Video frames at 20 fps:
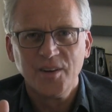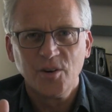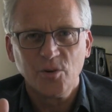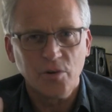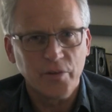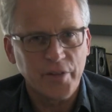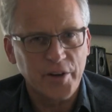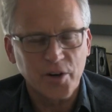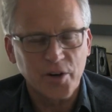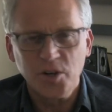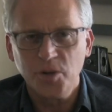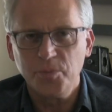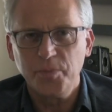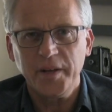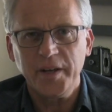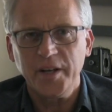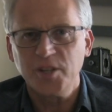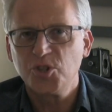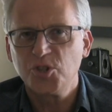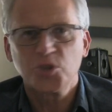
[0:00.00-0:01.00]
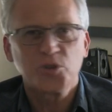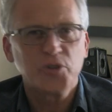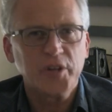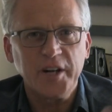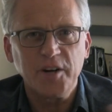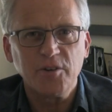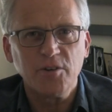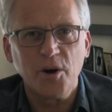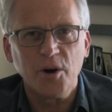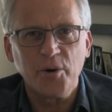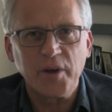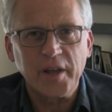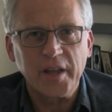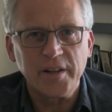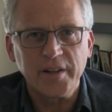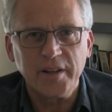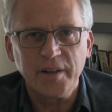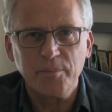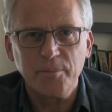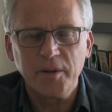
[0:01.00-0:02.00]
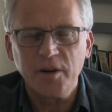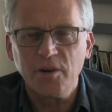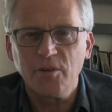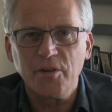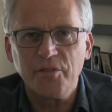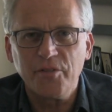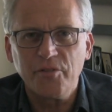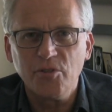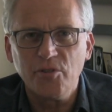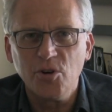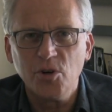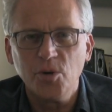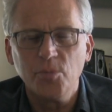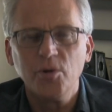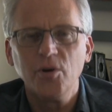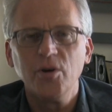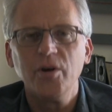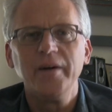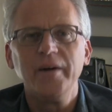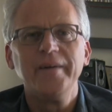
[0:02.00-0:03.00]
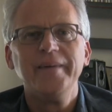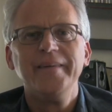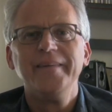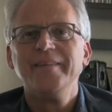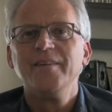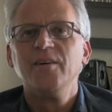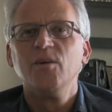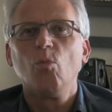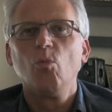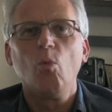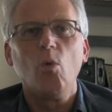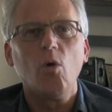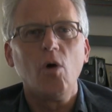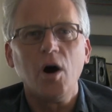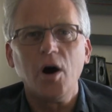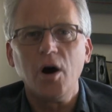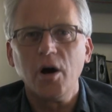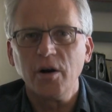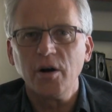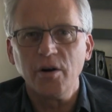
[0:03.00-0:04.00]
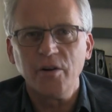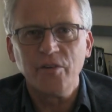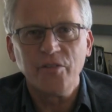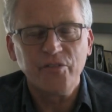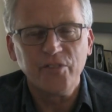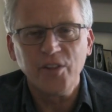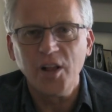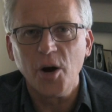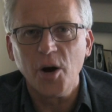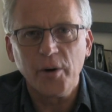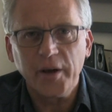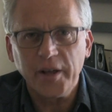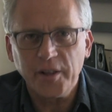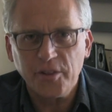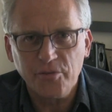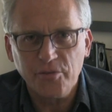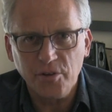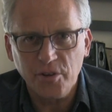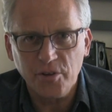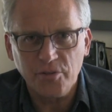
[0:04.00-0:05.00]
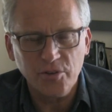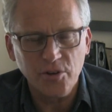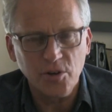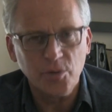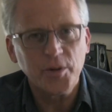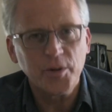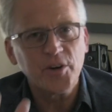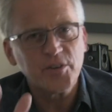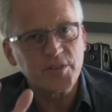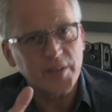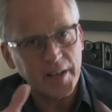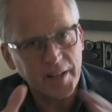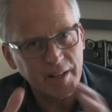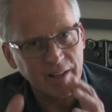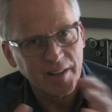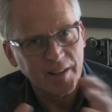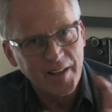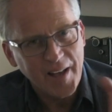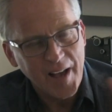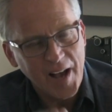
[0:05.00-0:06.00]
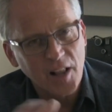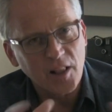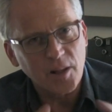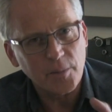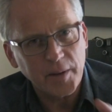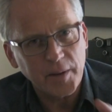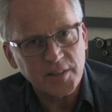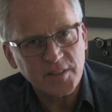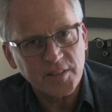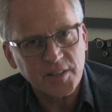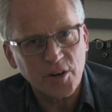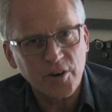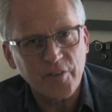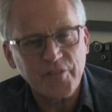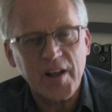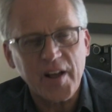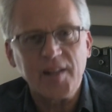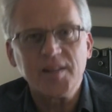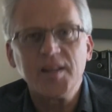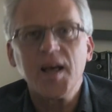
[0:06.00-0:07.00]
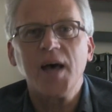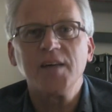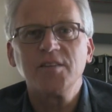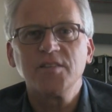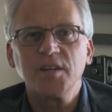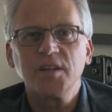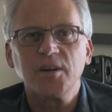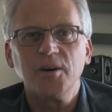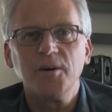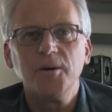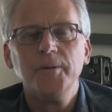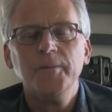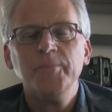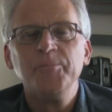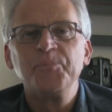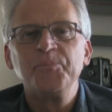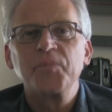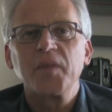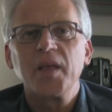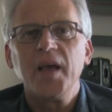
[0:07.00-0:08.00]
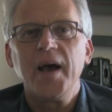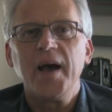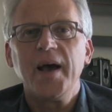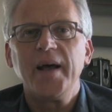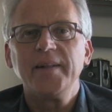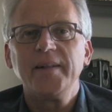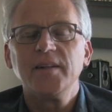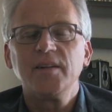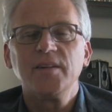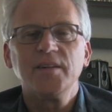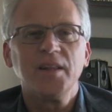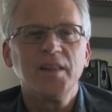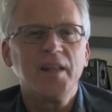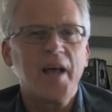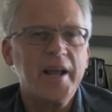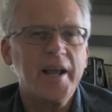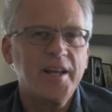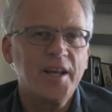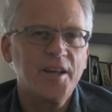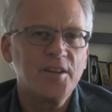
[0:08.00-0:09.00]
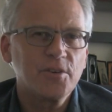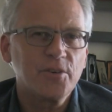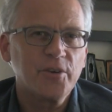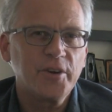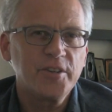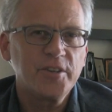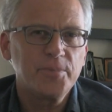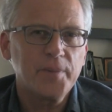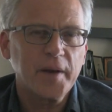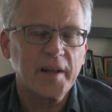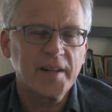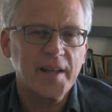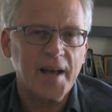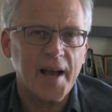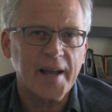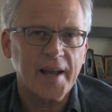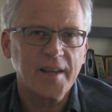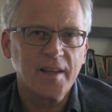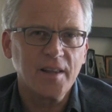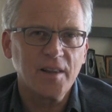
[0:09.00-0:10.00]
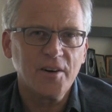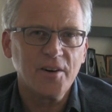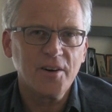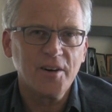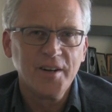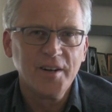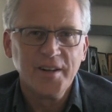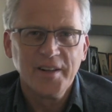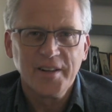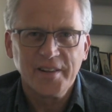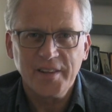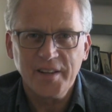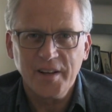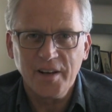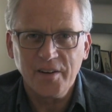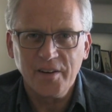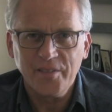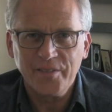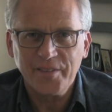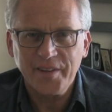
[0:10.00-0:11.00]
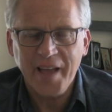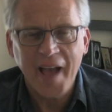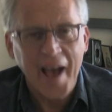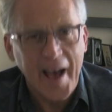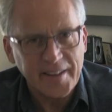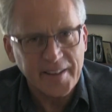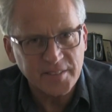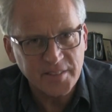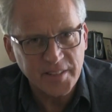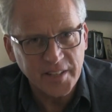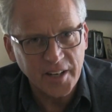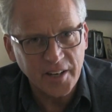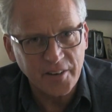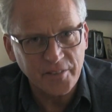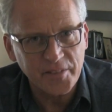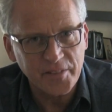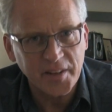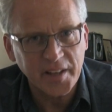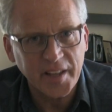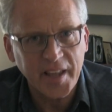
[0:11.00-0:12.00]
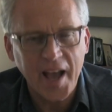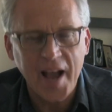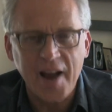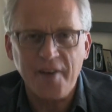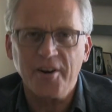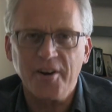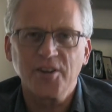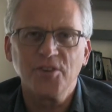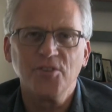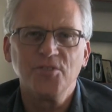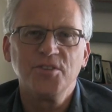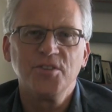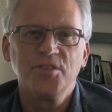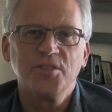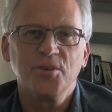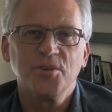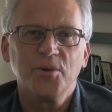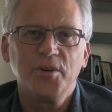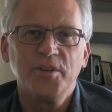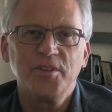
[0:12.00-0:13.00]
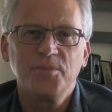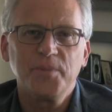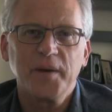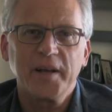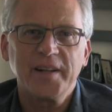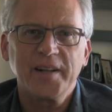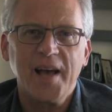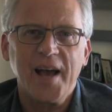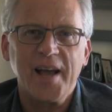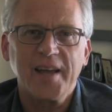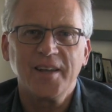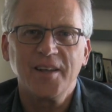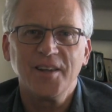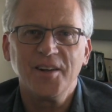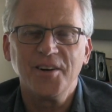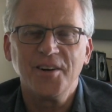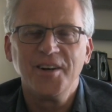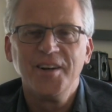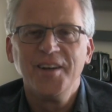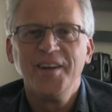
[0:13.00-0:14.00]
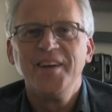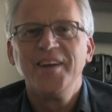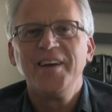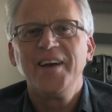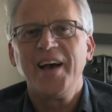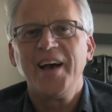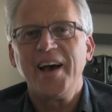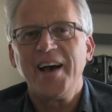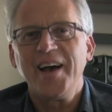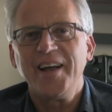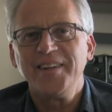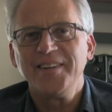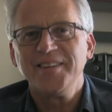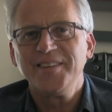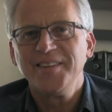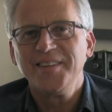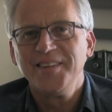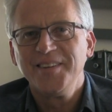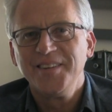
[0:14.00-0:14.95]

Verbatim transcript: Or there could be a tree growing in the middle of the room or water flowing through the room. There's like elements that are fantastical and the lighting is always spectacular. The casting of the characters is always spectacular, and